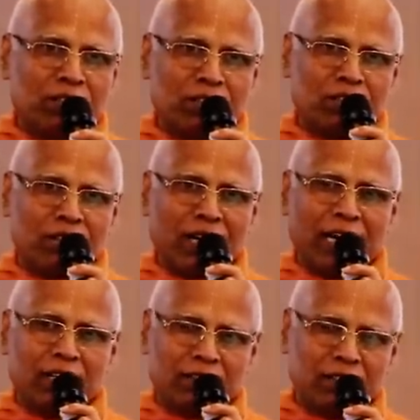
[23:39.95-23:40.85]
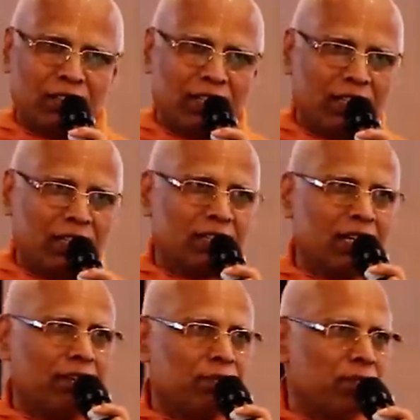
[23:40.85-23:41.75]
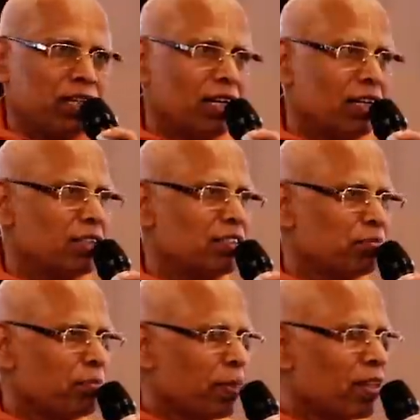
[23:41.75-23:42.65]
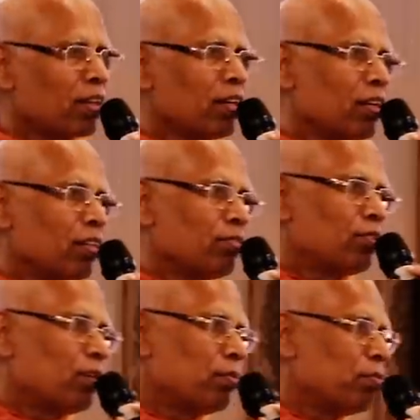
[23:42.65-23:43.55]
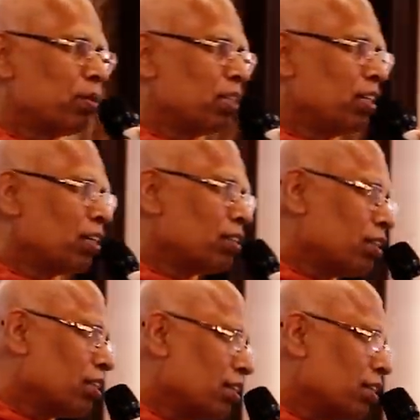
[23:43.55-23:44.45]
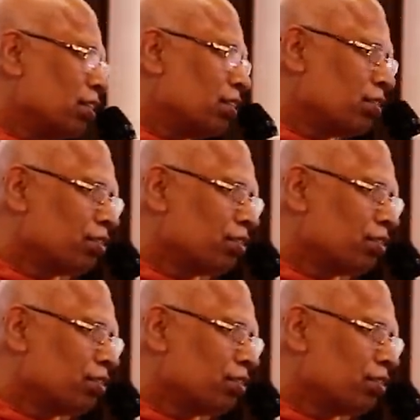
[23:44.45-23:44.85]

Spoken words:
or legacy that he has left behind in the form of Padayatra, and